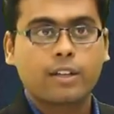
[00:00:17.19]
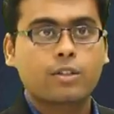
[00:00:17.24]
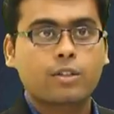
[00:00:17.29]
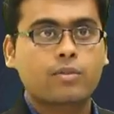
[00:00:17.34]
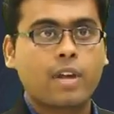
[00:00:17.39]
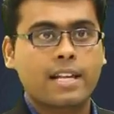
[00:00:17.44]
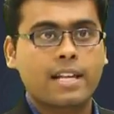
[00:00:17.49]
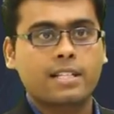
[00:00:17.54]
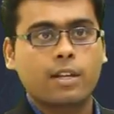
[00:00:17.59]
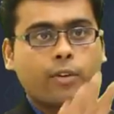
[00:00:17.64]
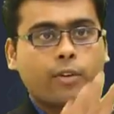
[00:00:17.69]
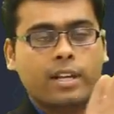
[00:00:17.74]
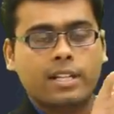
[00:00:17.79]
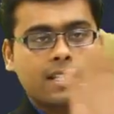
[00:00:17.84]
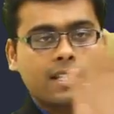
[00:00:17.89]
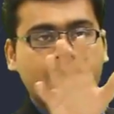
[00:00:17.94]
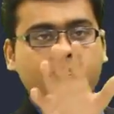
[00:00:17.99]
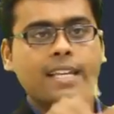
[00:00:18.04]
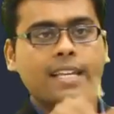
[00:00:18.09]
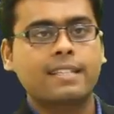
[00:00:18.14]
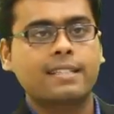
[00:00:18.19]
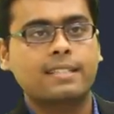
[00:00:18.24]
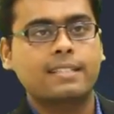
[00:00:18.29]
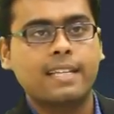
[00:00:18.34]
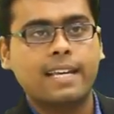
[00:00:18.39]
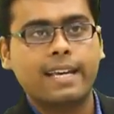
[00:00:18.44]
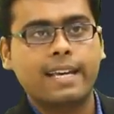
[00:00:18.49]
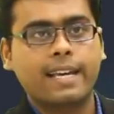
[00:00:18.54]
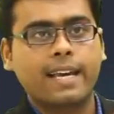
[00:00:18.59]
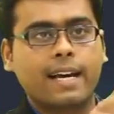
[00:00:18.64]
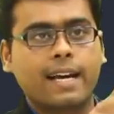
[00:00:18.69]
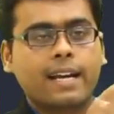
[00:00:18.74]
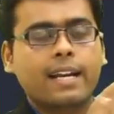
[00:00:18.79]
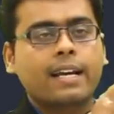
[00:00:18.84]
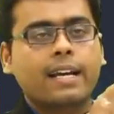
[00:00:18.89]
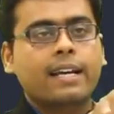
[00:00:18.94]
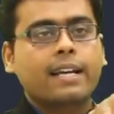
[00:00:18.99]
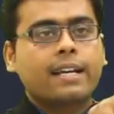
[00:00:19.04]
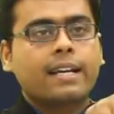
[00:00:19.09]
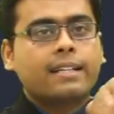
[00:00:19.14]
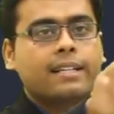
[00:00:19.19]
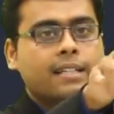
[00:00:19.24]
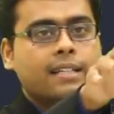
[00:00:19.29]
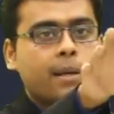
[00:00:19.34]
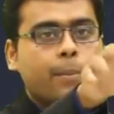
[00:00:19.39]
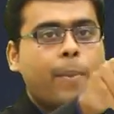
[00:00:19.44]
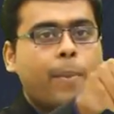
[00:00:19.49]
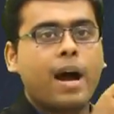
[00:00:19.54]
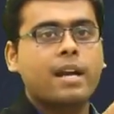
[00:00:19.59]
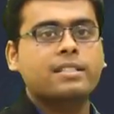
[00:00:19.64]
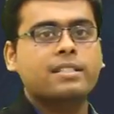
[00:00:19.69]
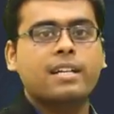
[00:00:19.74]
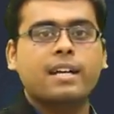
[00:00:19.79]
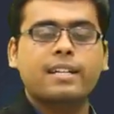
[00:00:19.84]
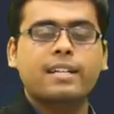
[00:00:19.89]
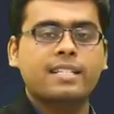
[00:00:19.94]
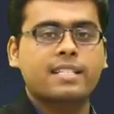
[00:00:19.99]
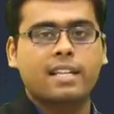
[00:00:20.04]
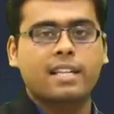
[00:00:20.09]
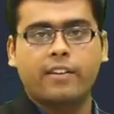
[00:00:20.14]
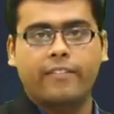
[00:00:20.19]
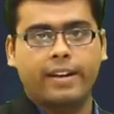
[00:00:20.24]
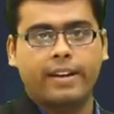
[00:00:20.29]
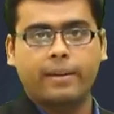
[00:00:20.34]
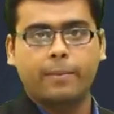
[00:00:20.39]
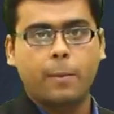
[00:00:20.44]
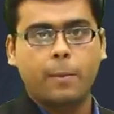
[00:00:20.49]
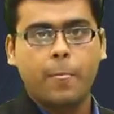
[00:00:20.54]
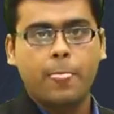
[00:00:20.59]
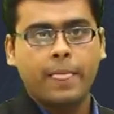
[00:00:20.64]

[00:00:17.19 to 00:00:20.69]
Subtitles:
So as you can see here that the bar chart is given.